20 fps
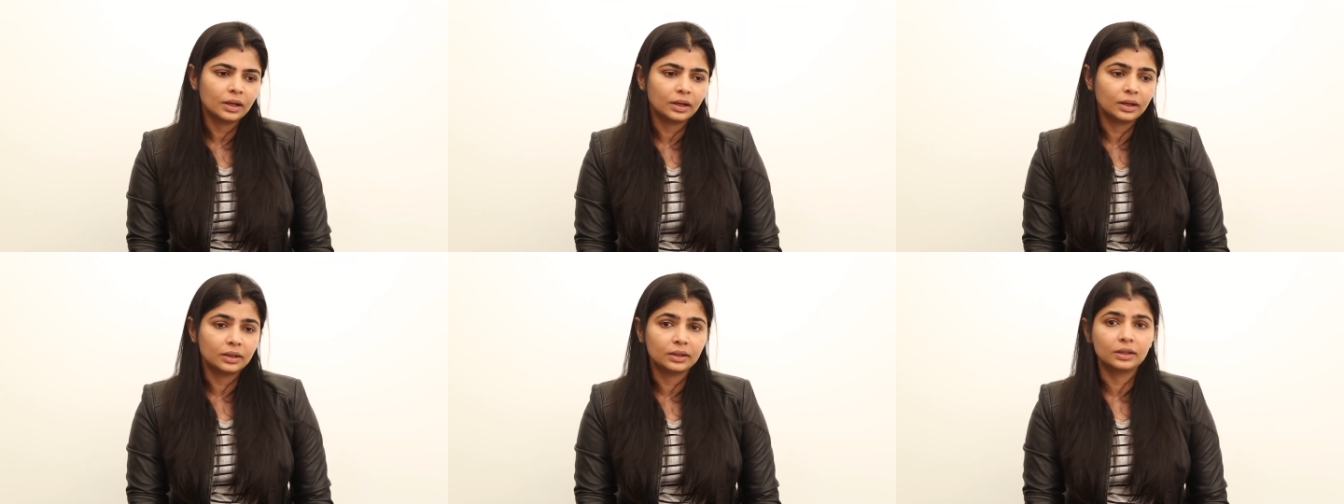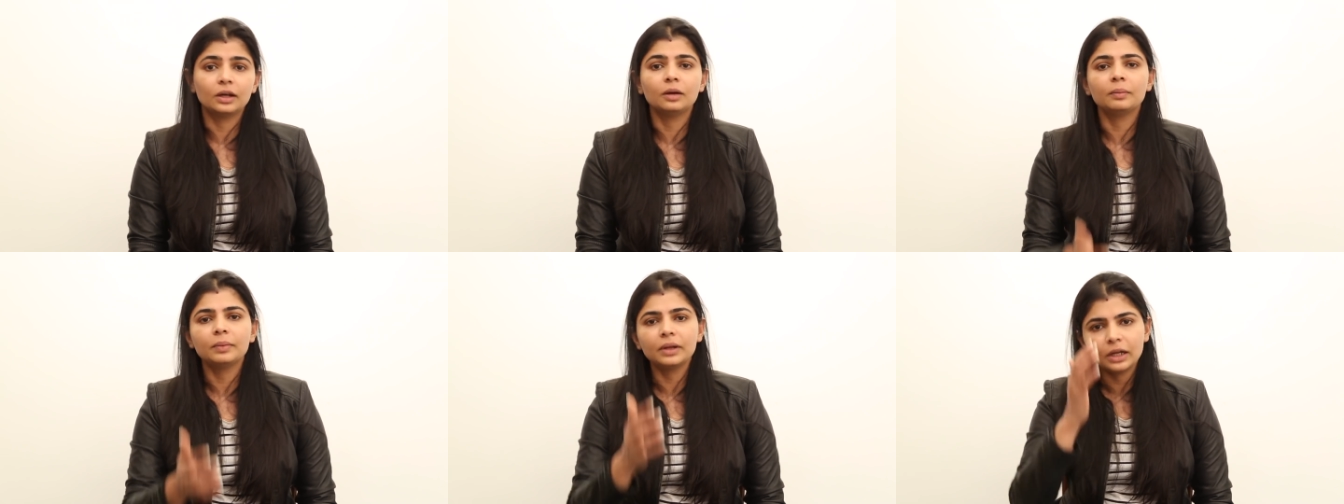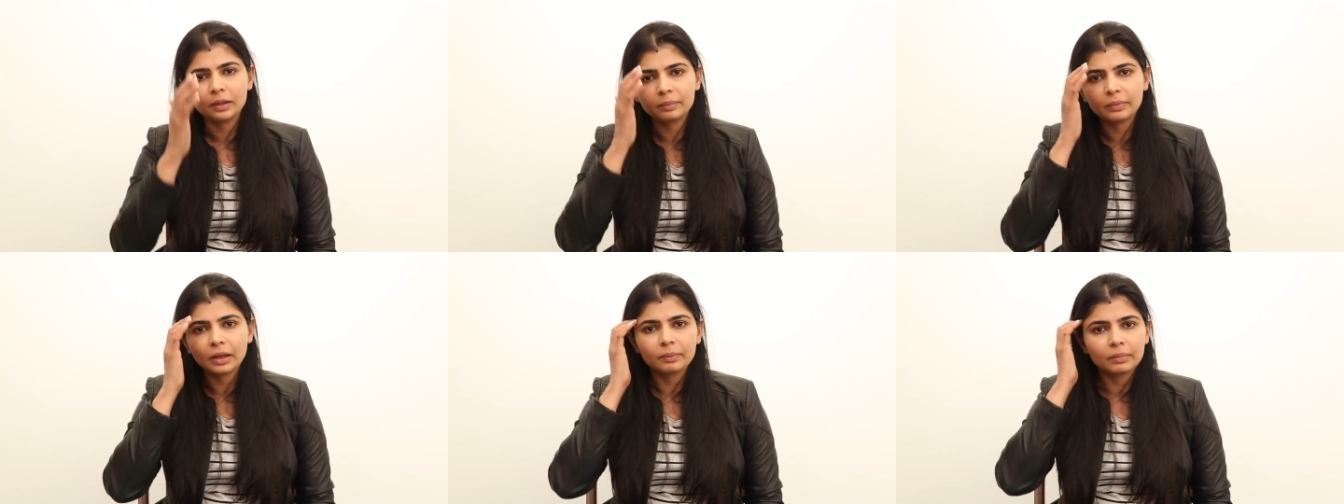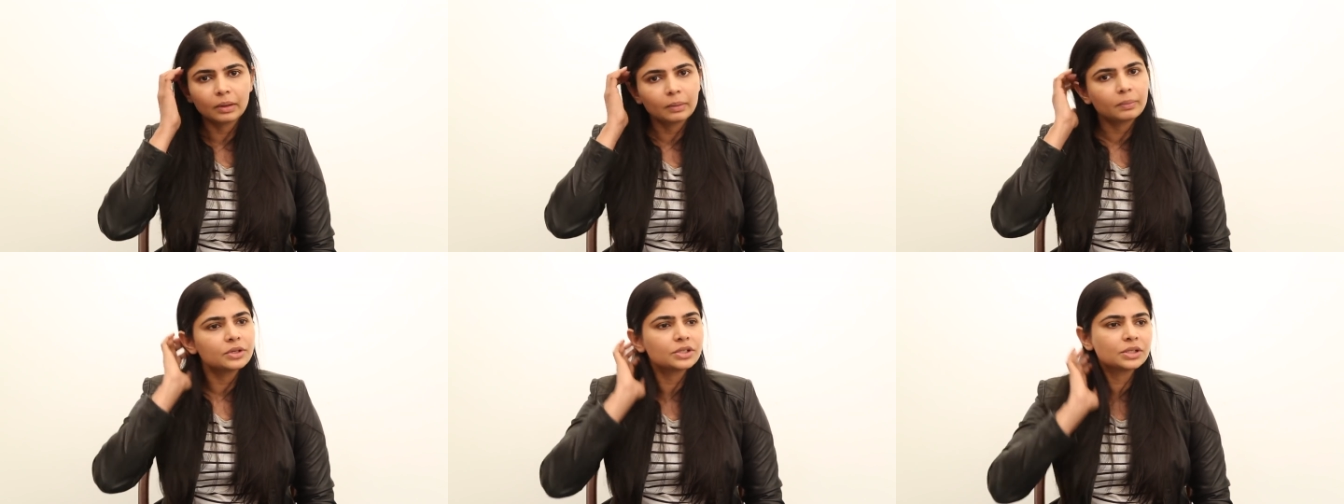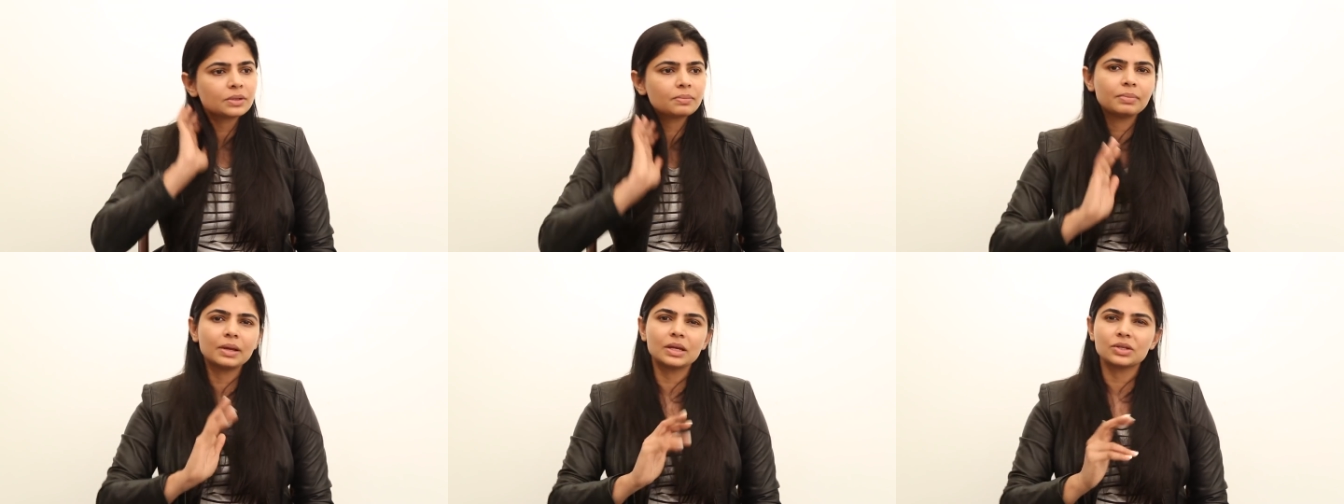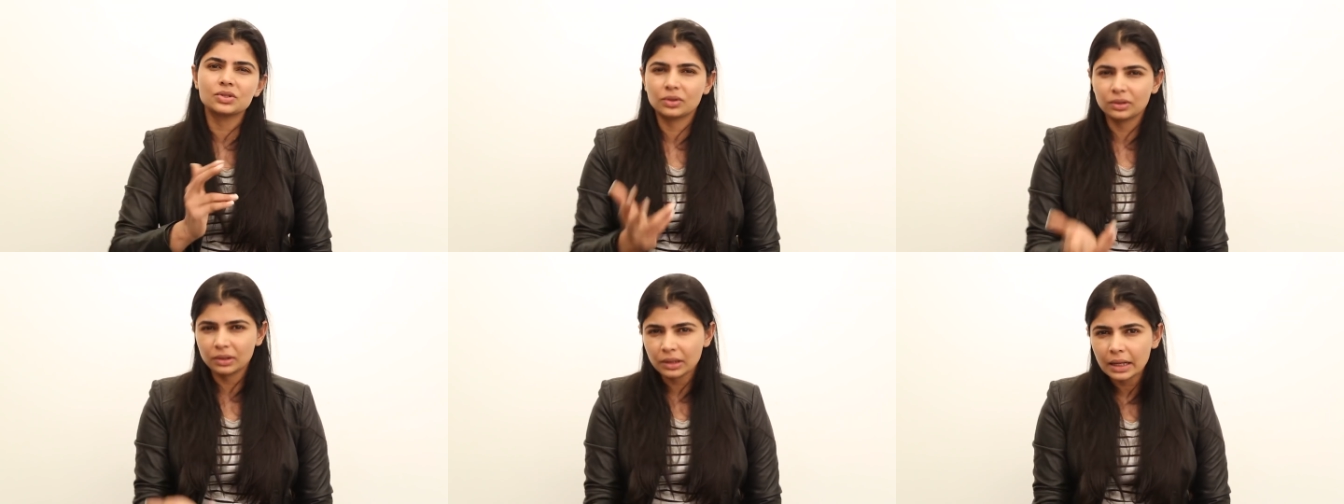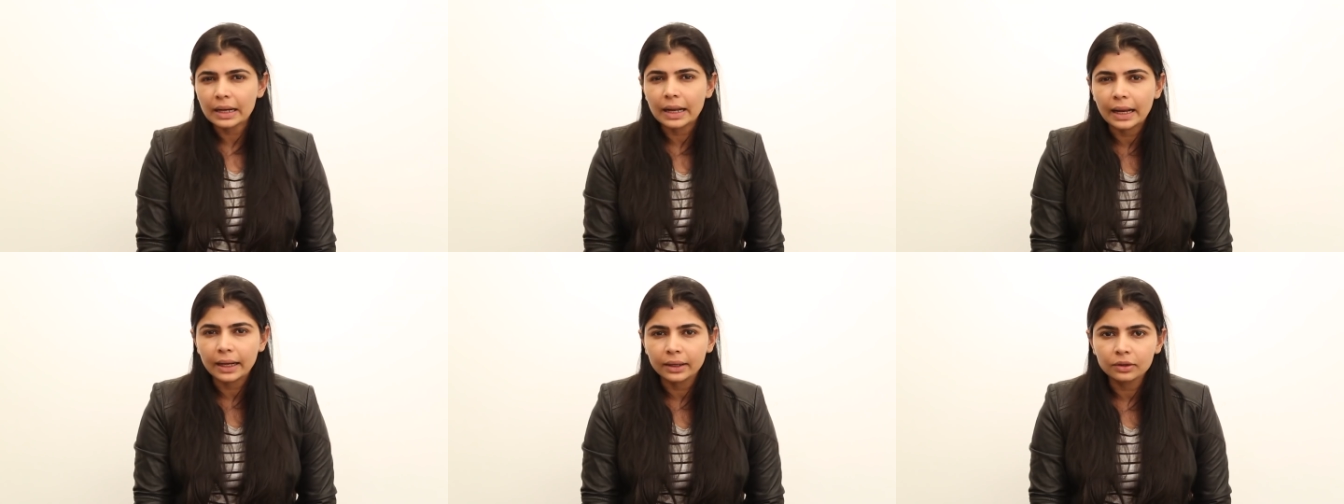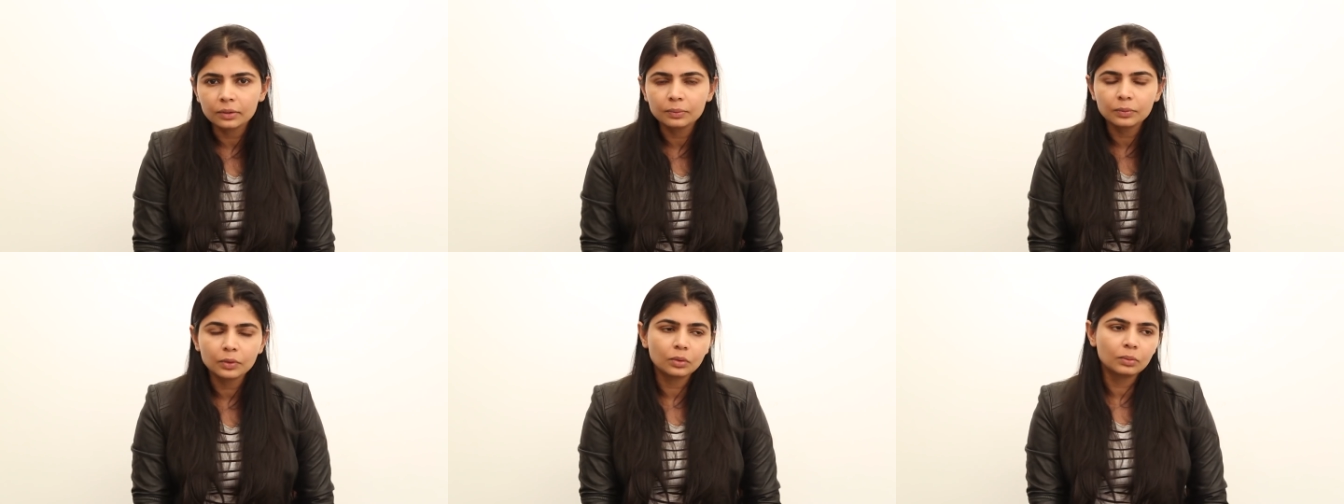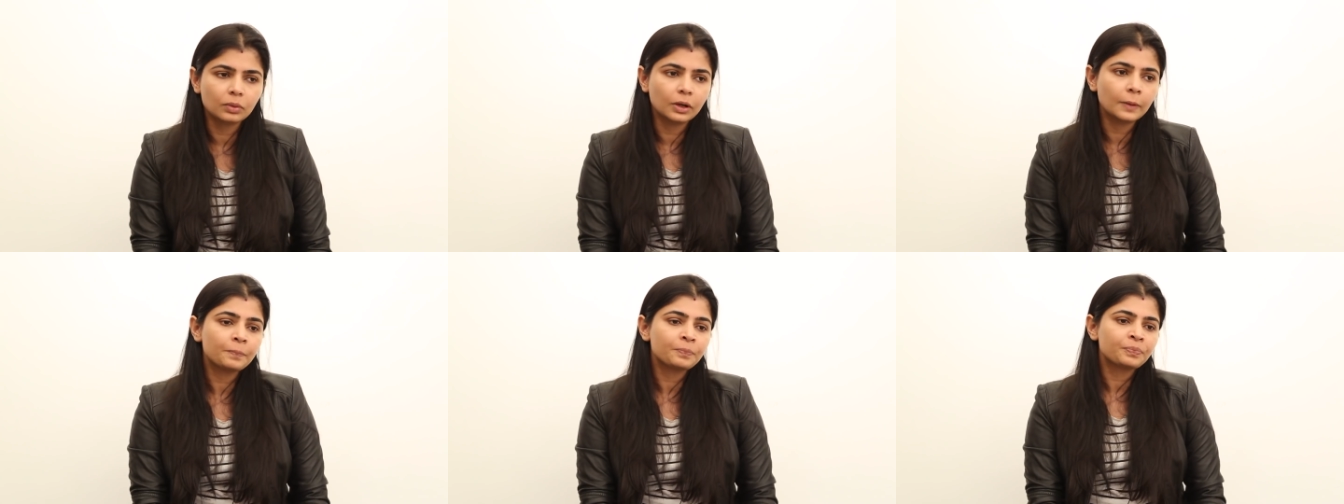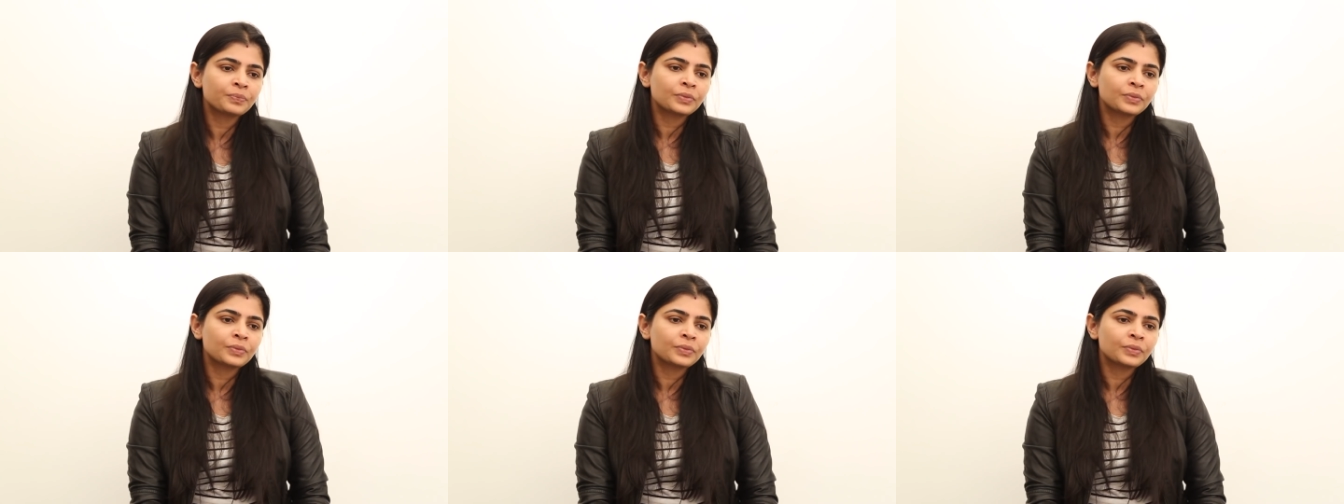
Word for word: uh, terminate my membership based on a random rumor.